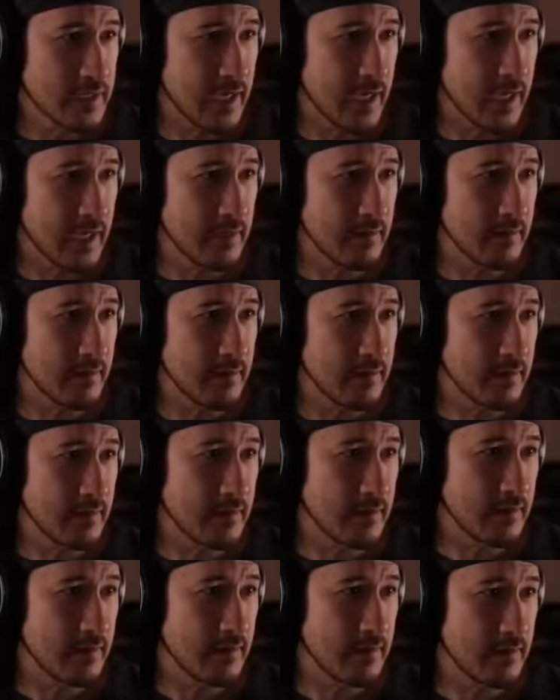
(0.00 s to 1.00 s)
dead.
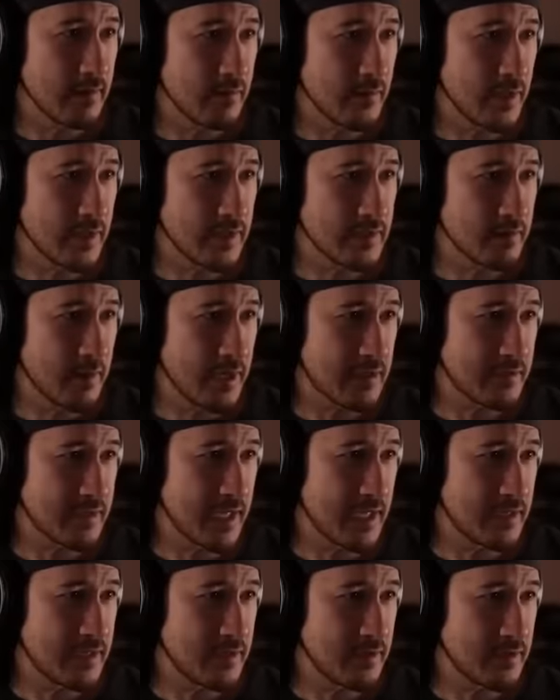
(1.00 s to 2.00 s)
But the spider's
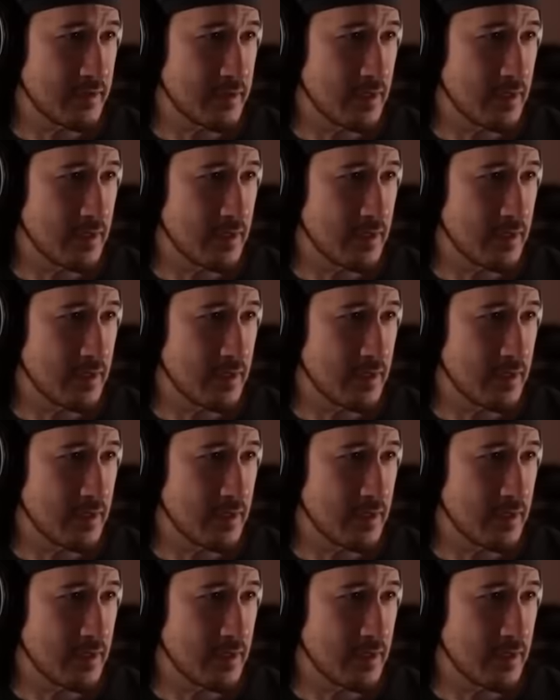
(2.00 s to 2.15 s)
dead too,